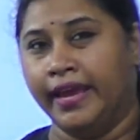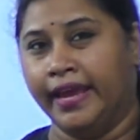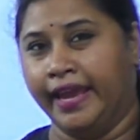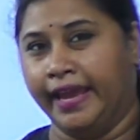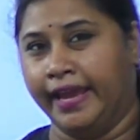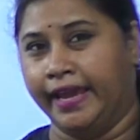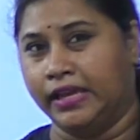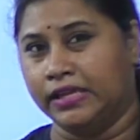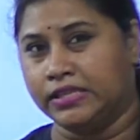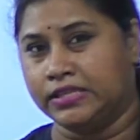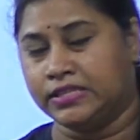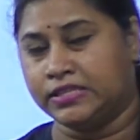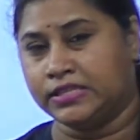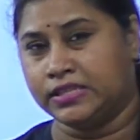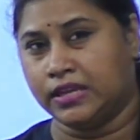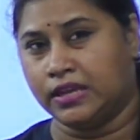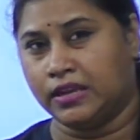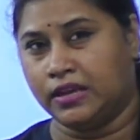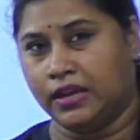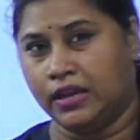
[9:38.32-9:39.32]
is
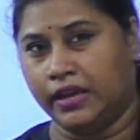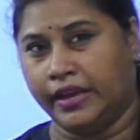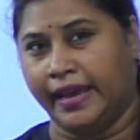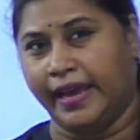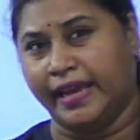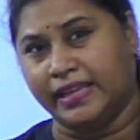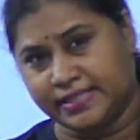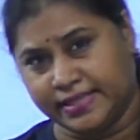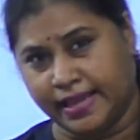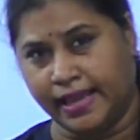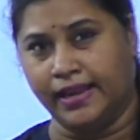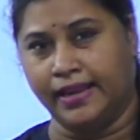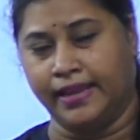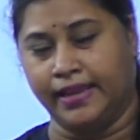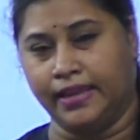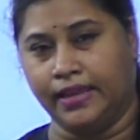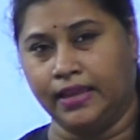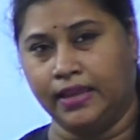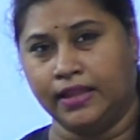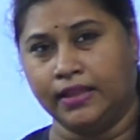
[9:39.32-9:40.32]

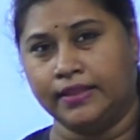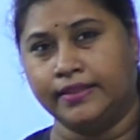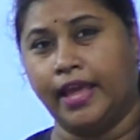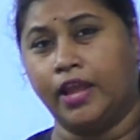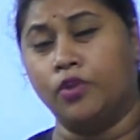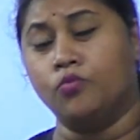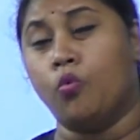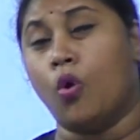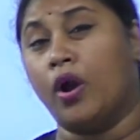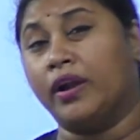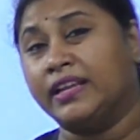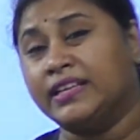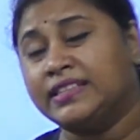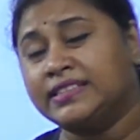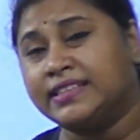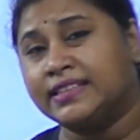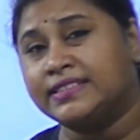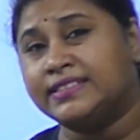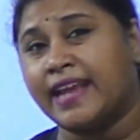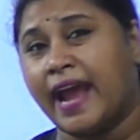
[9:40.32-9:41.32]
SLE, then what is
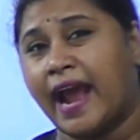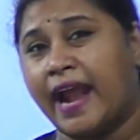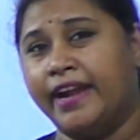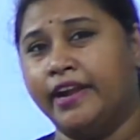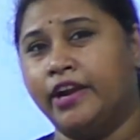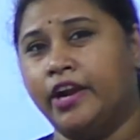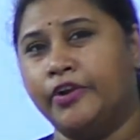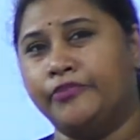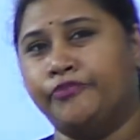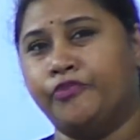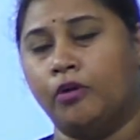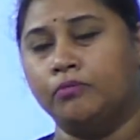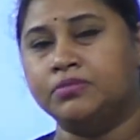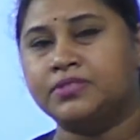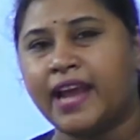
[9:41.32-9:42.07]
the standard form?